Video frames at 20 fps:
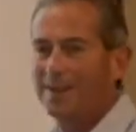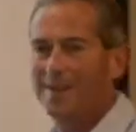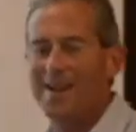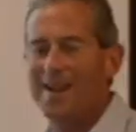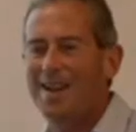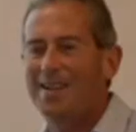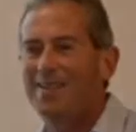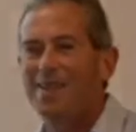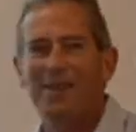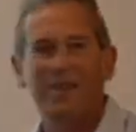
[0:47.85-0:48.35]

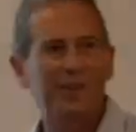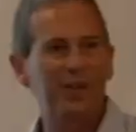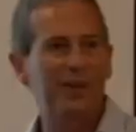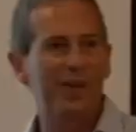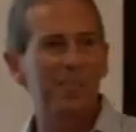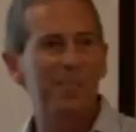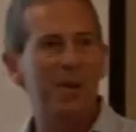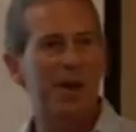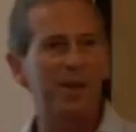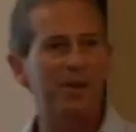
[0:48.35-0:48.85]
again there's a
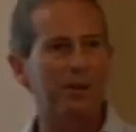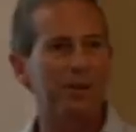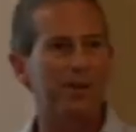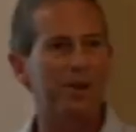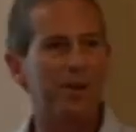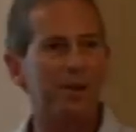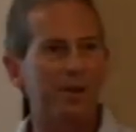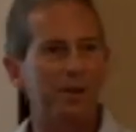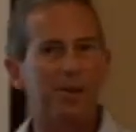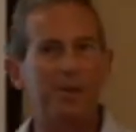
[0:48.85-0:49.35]
debate
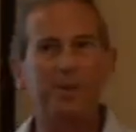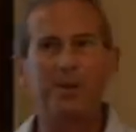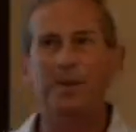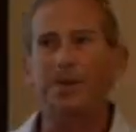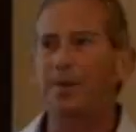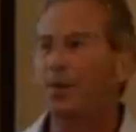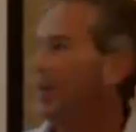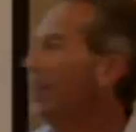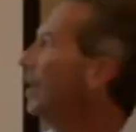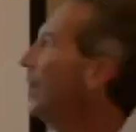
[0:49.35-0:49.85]
or an
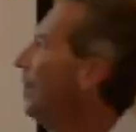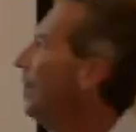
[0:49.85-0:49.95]
argument,